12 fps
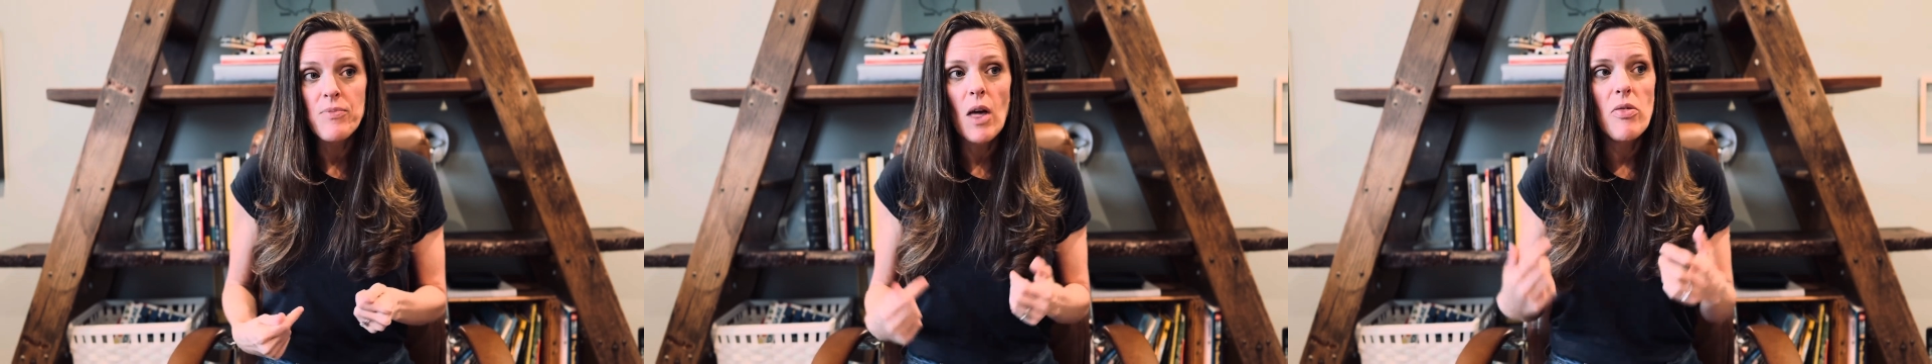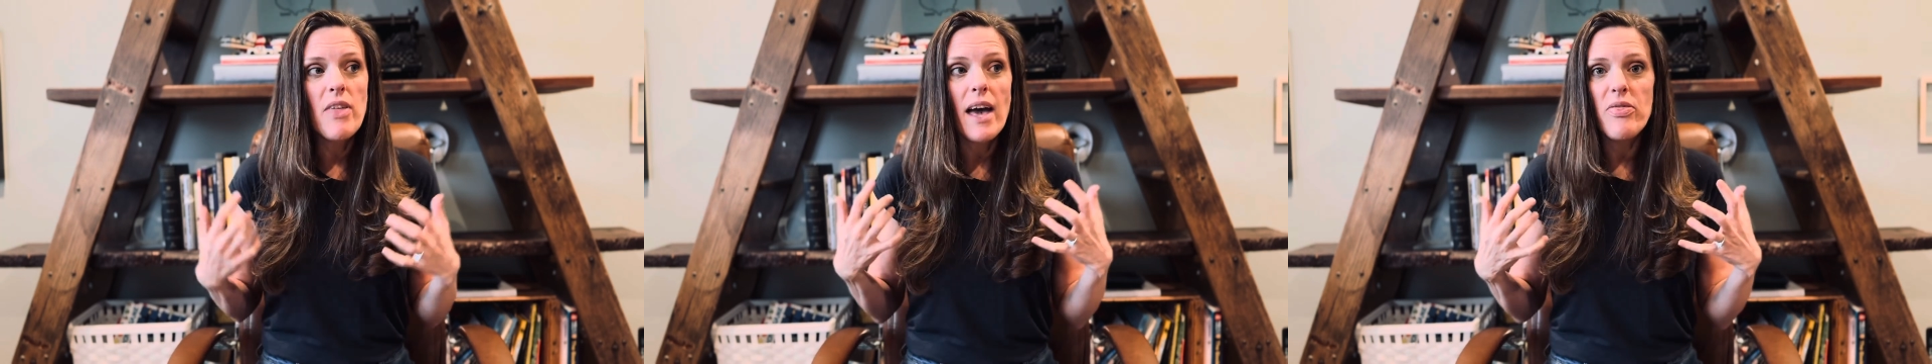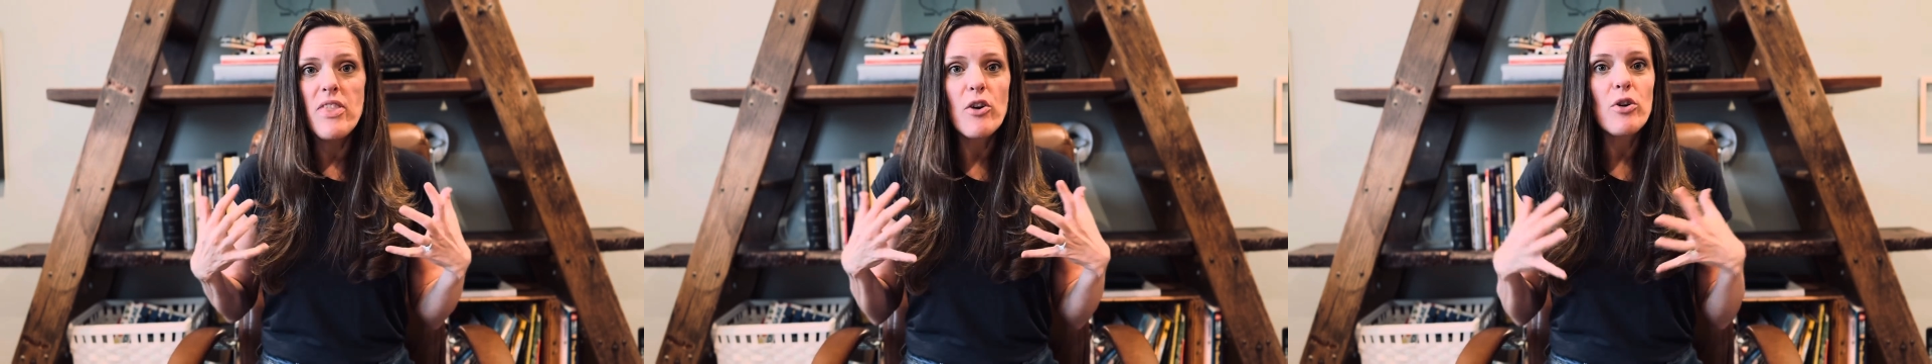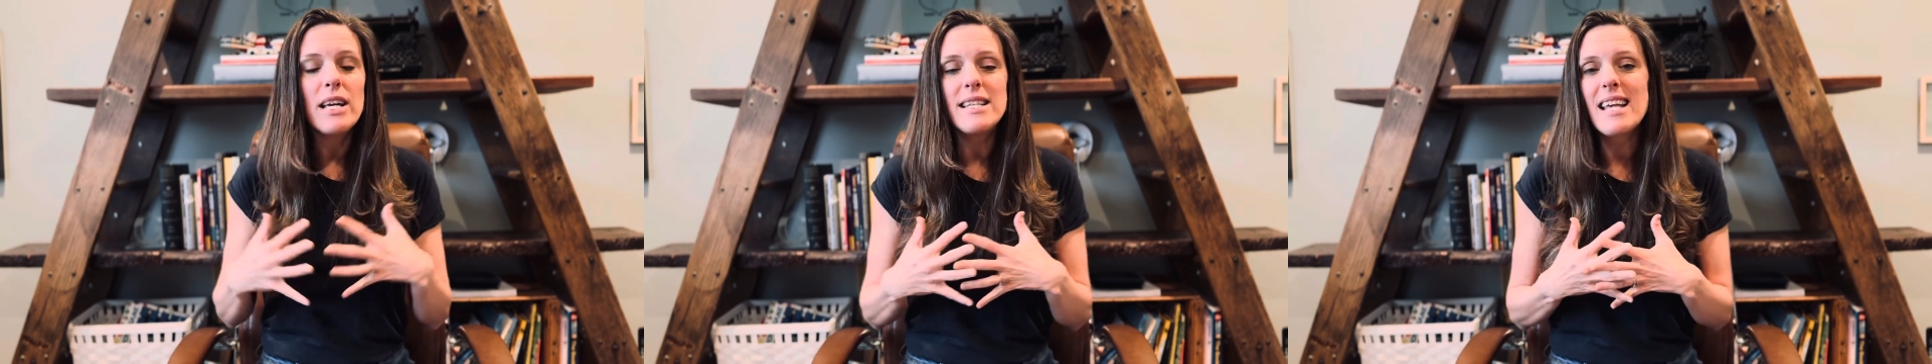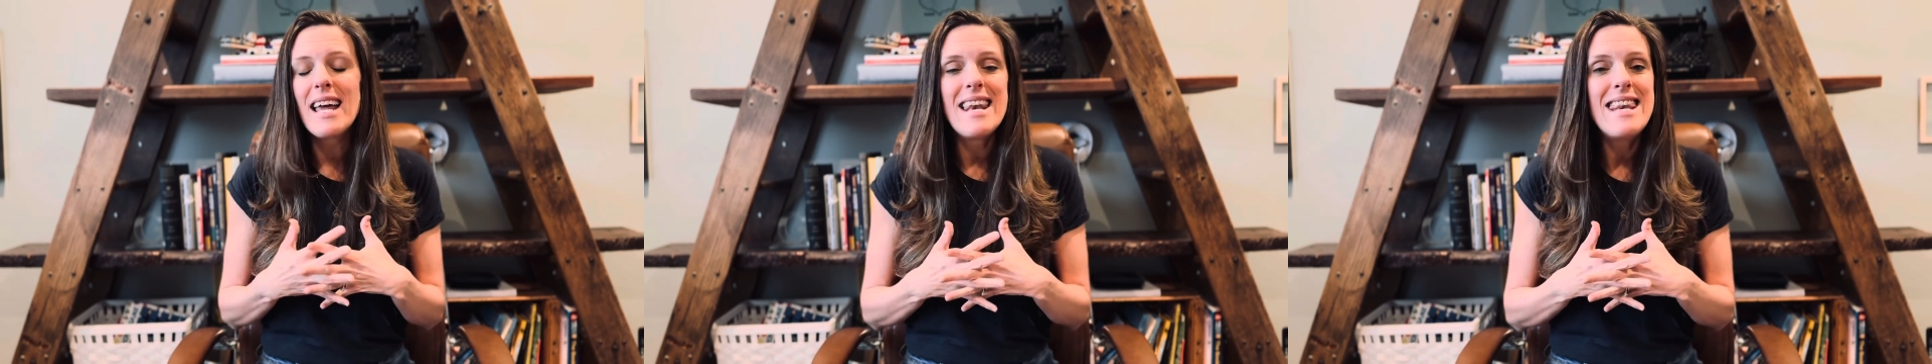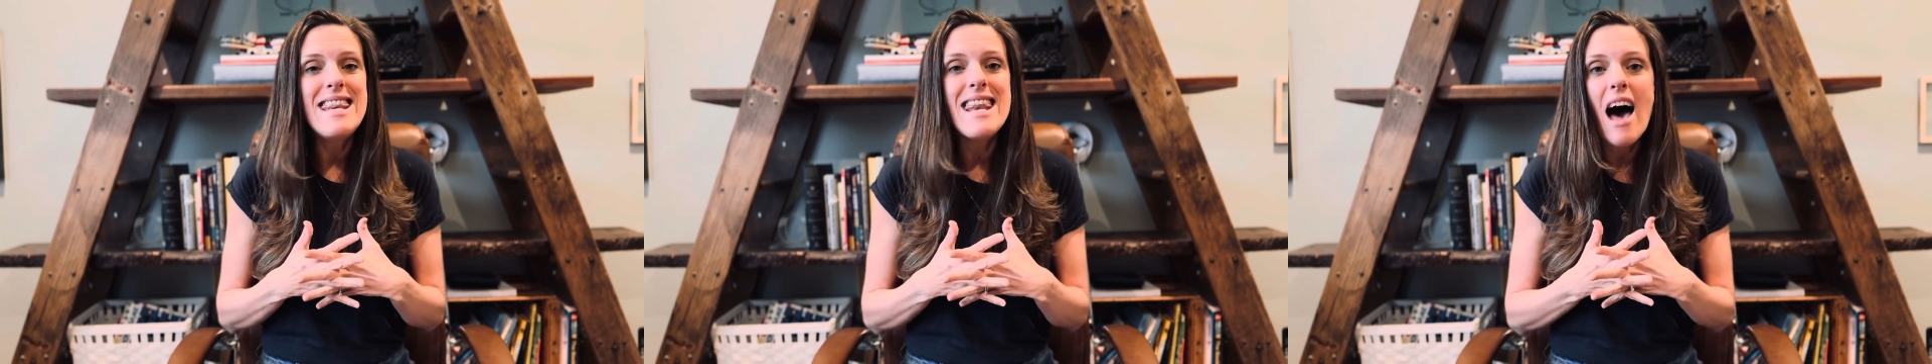that there is
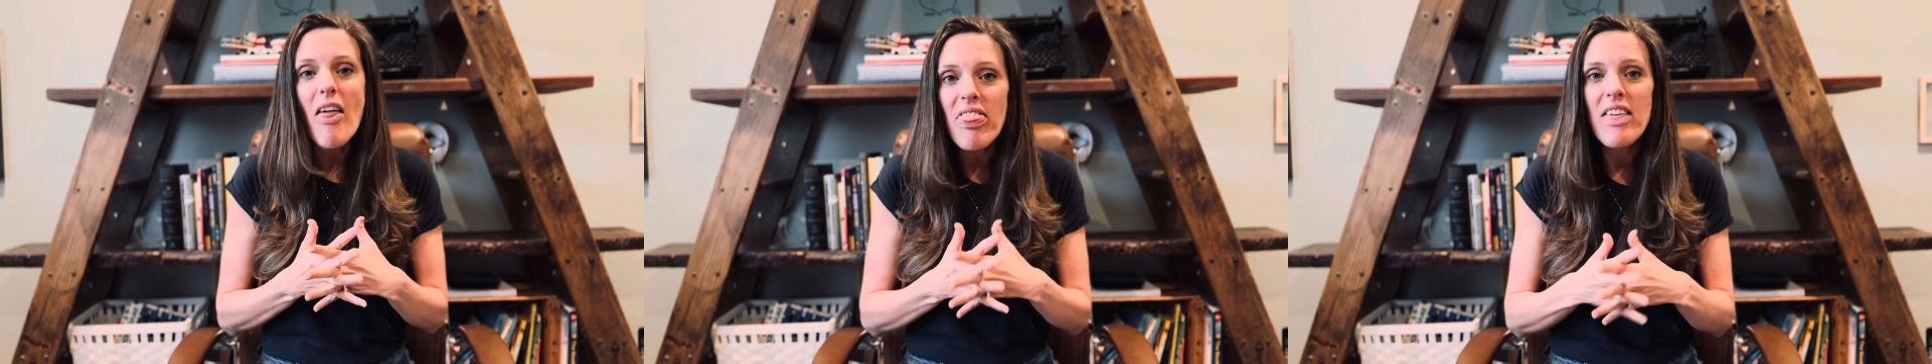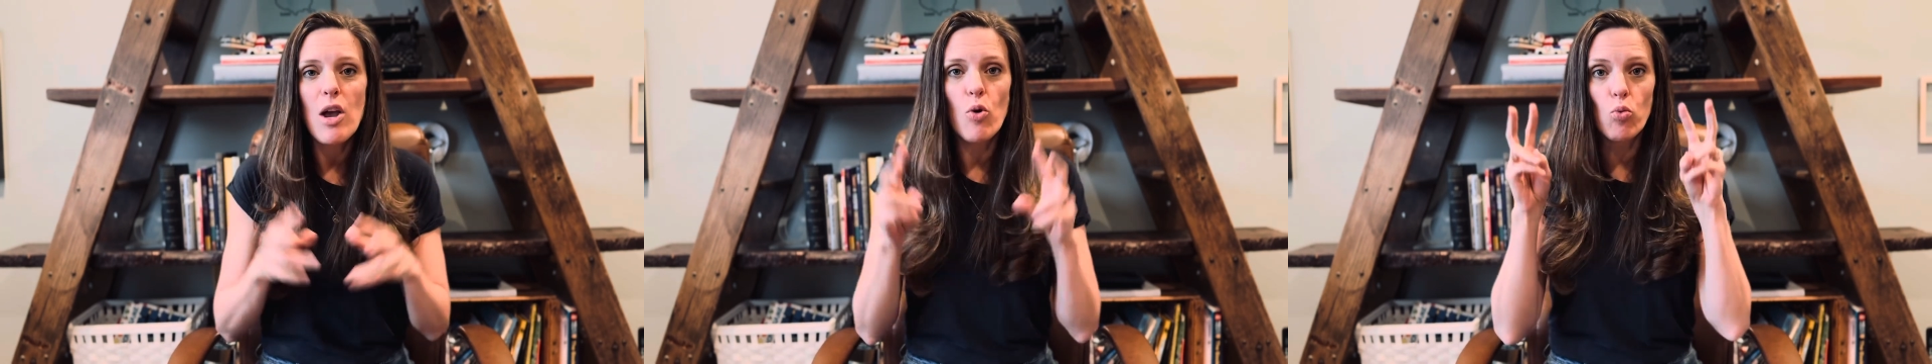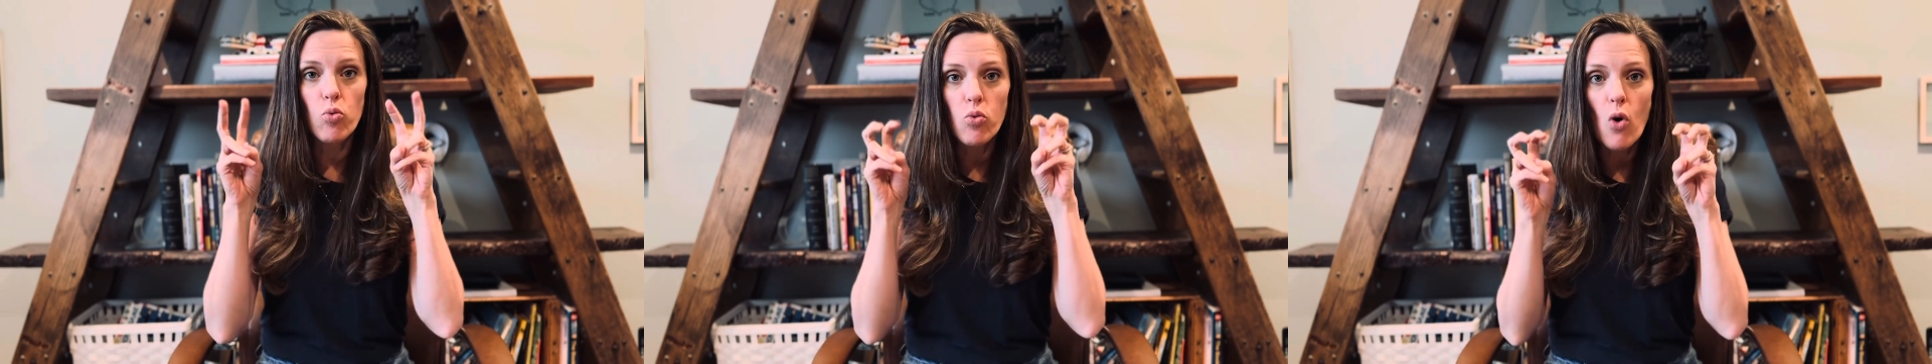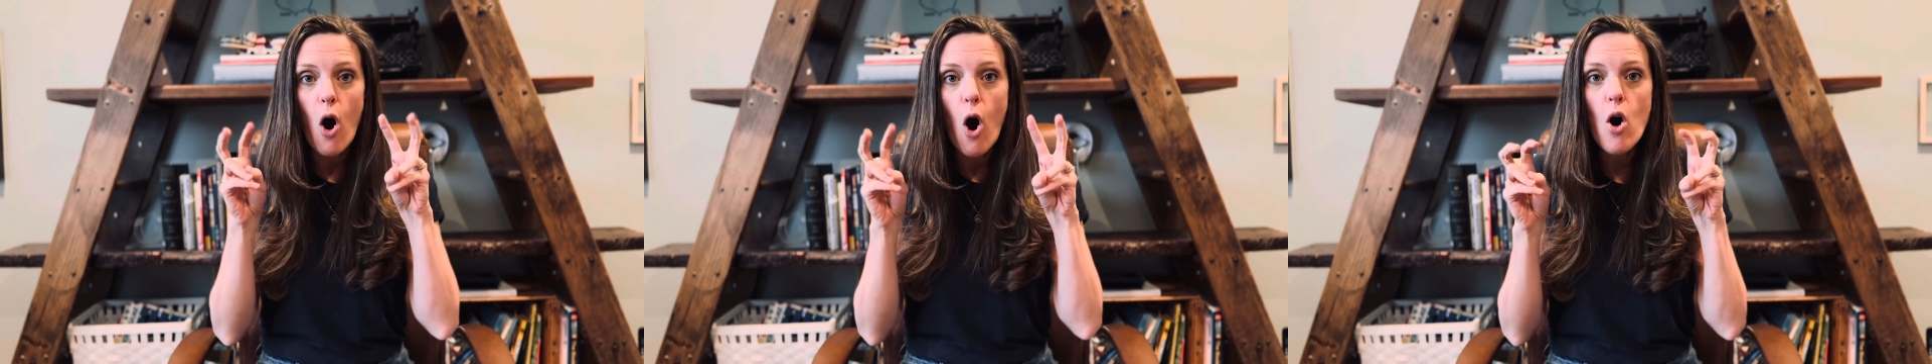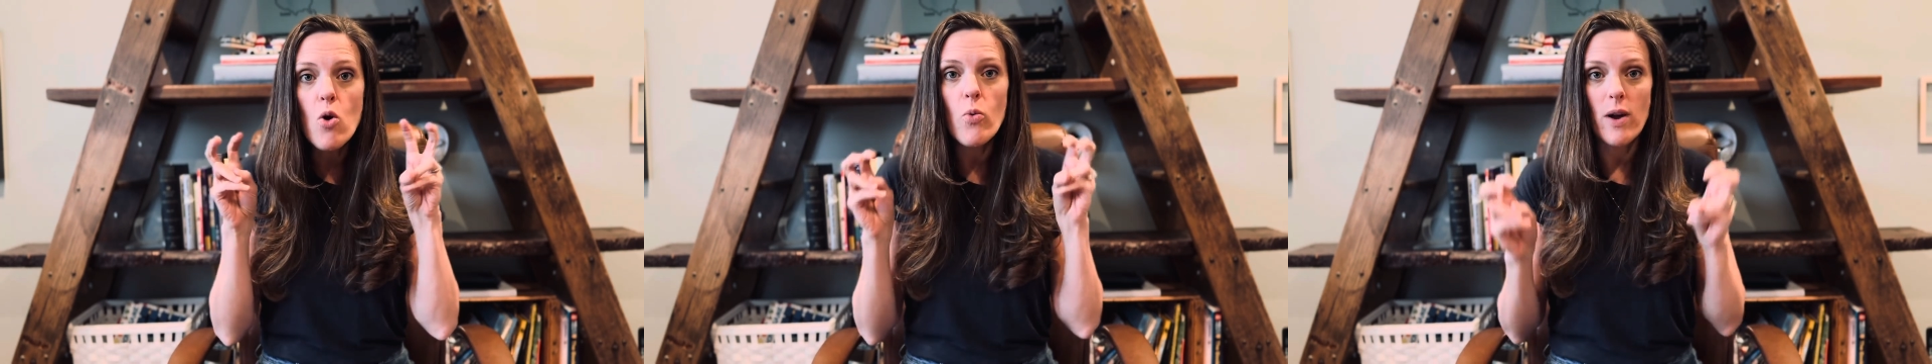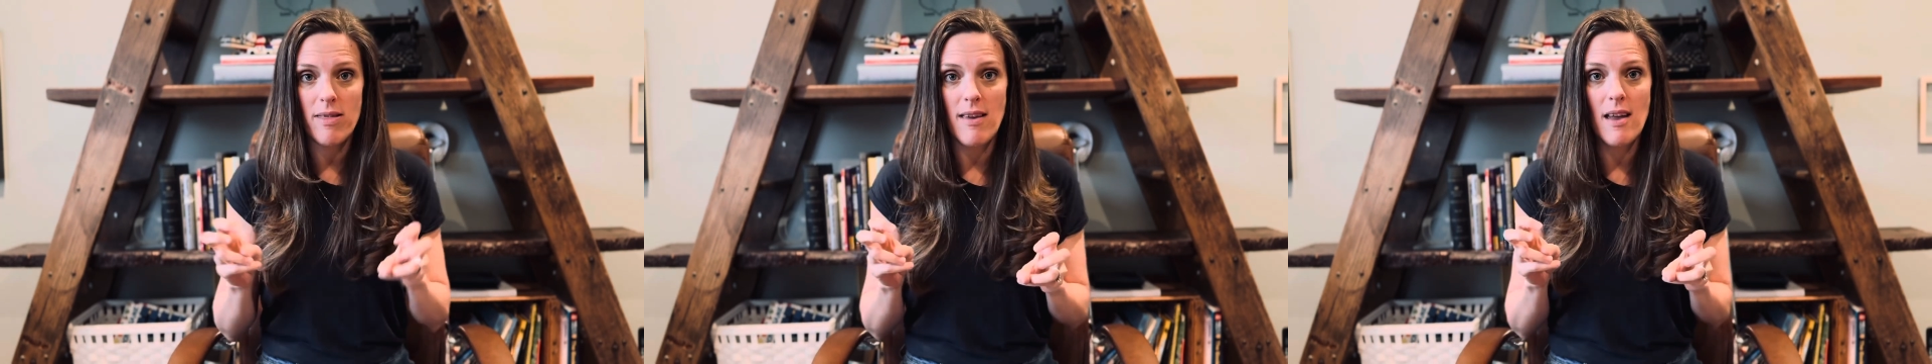nothing wrong
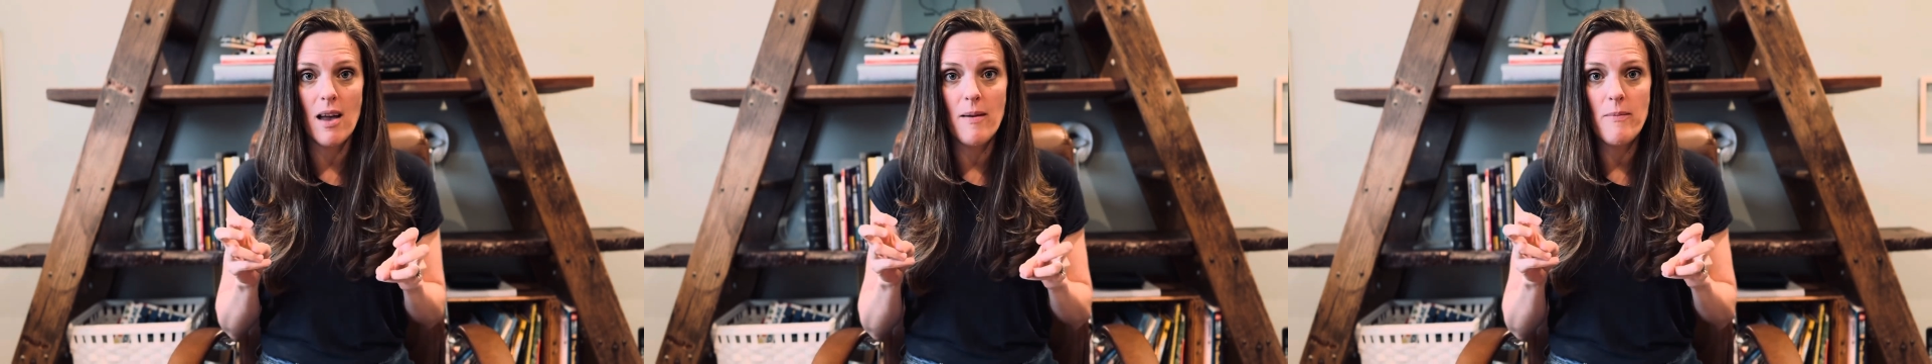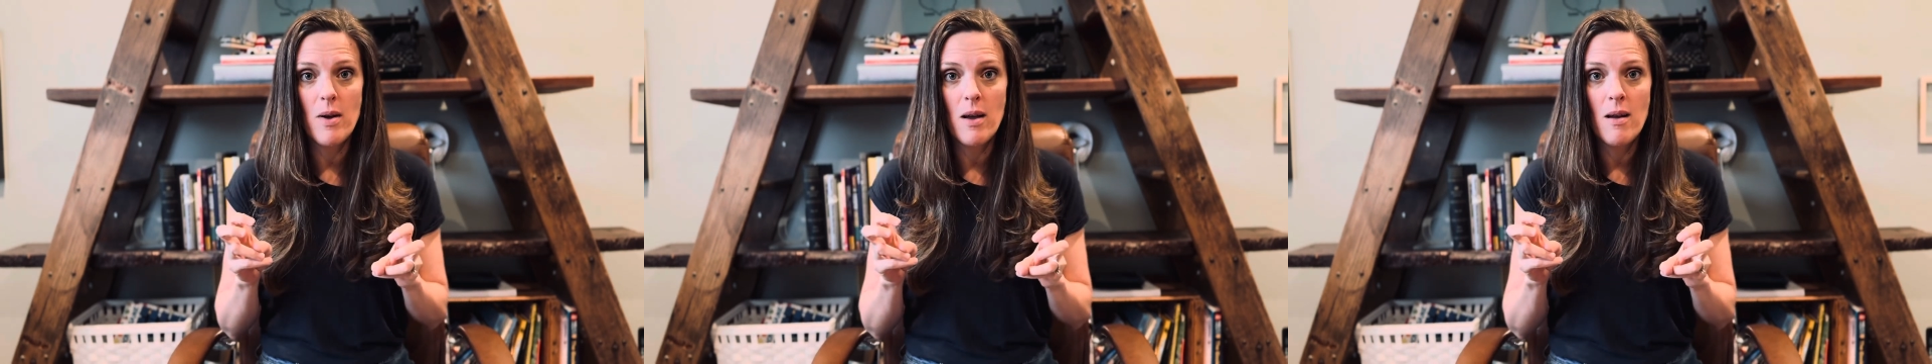with him,